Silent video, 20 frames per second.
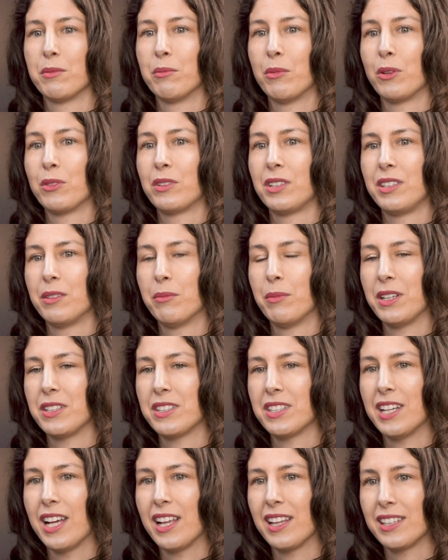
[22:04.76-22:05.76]
and
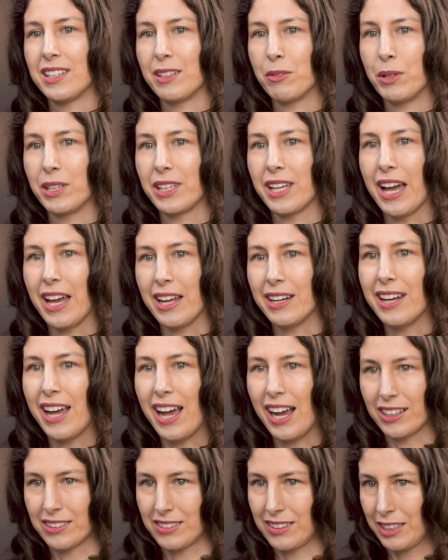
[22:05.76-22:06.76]
multidimensionality we can
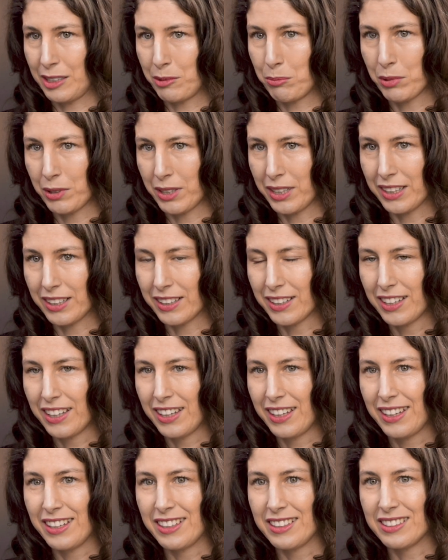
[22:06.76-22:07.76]
actually bring
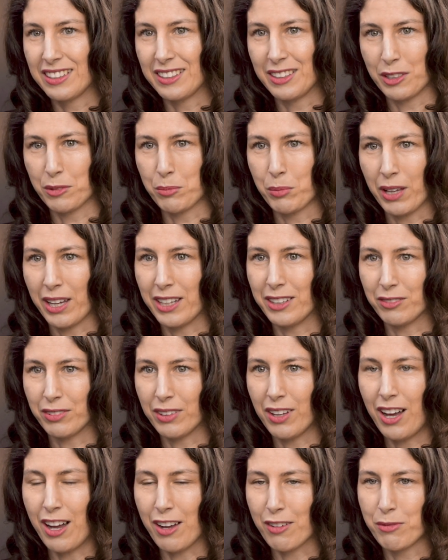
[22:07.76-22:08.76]
to this plane of
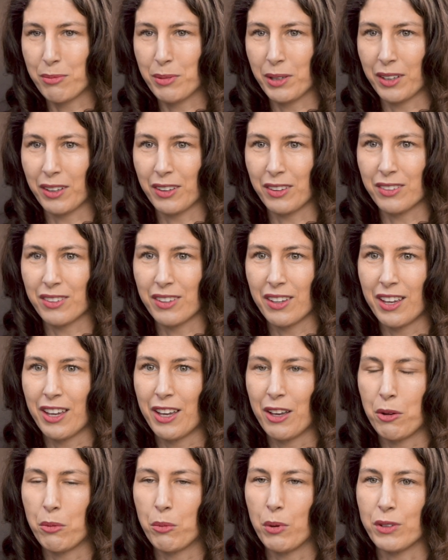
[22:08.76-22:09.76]
life. Because
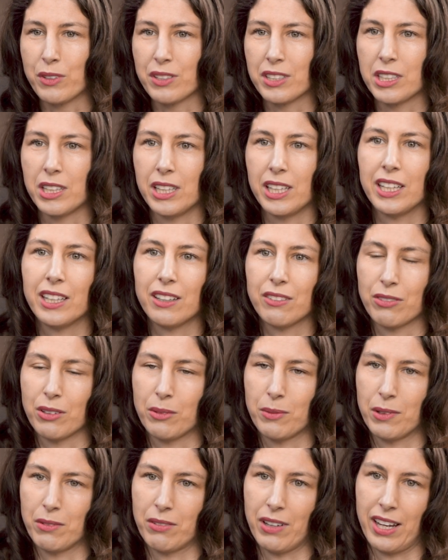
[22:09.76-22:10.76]
what's clear
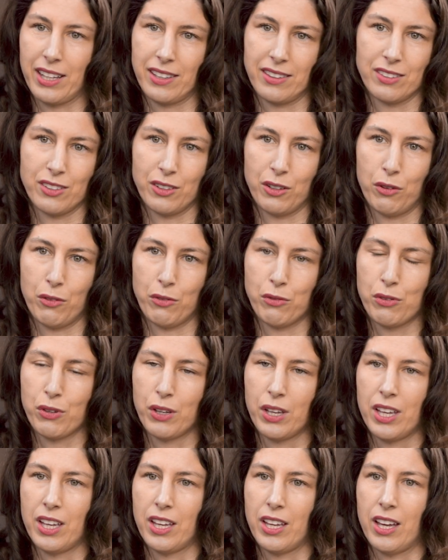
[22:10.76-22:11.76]
from the rates of
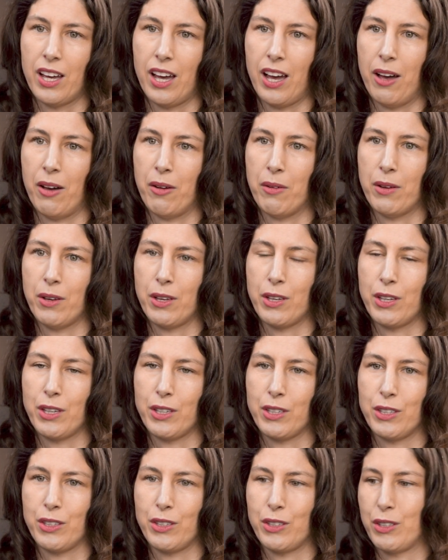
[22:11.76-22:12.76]

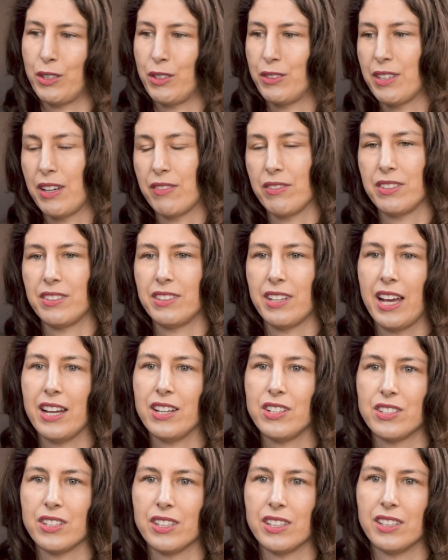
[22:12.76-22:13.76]

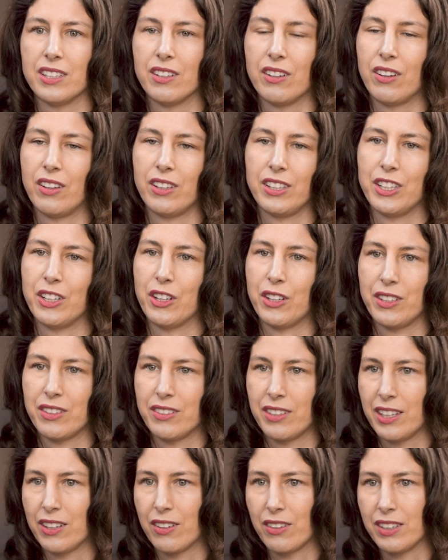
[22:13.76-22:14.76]
devastation, you
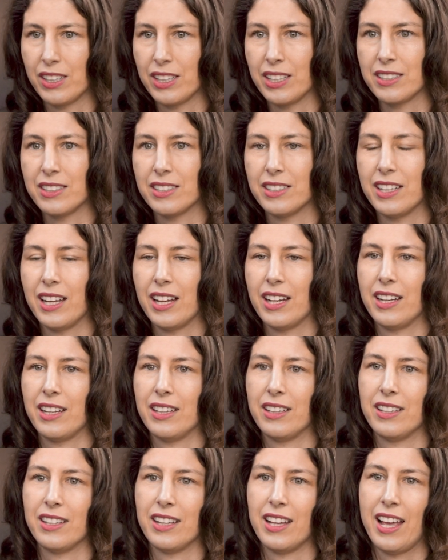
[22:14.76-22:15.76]
see it on the internet,
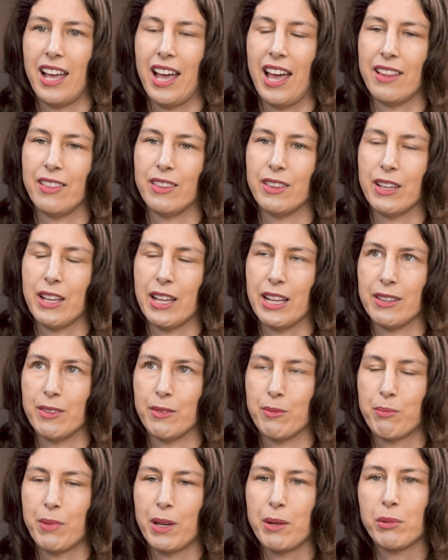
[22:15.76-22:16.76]

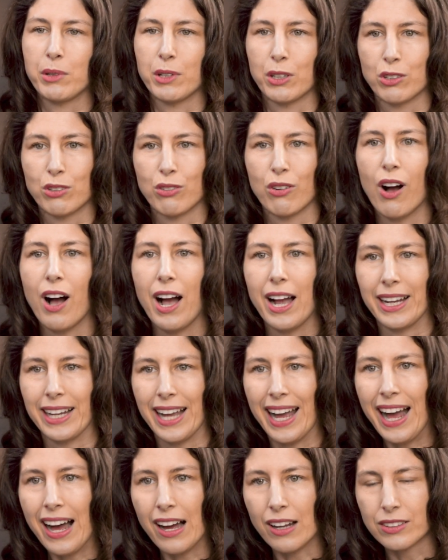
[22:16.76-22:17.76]
and people are crying
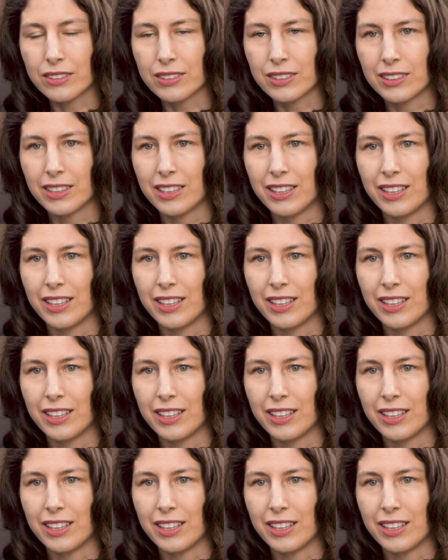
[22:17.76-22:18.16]
out